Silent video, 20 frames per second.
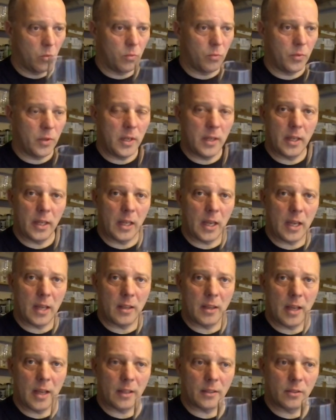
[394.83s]
Really
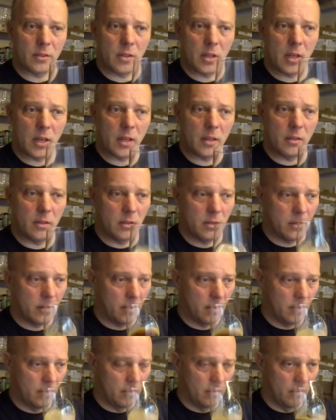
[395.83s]
getting that
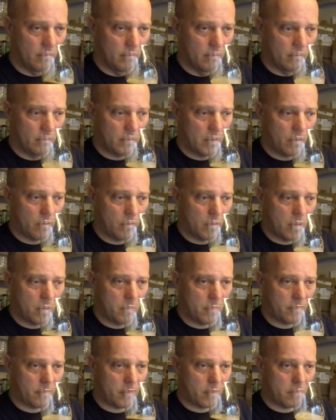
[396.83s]

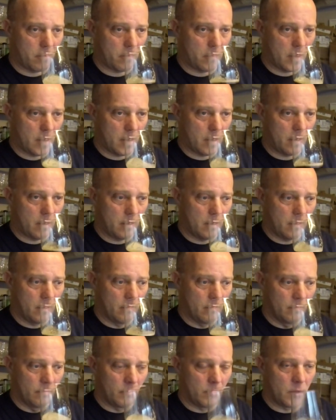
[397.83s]
aroma from
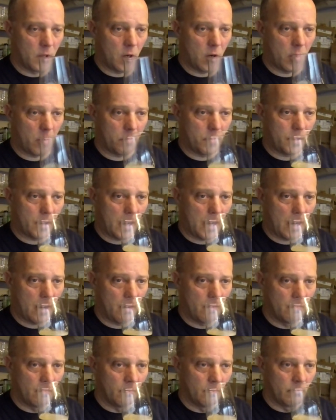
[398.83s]
the hops there.
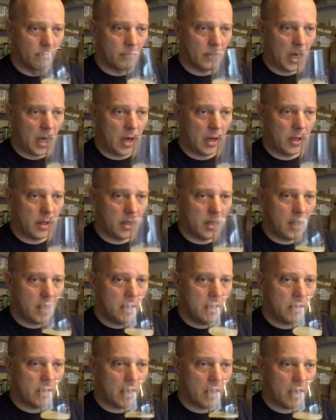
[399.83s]
And it
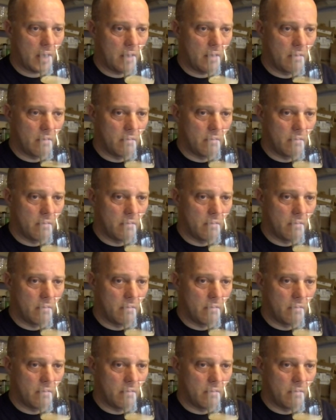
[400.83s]
is a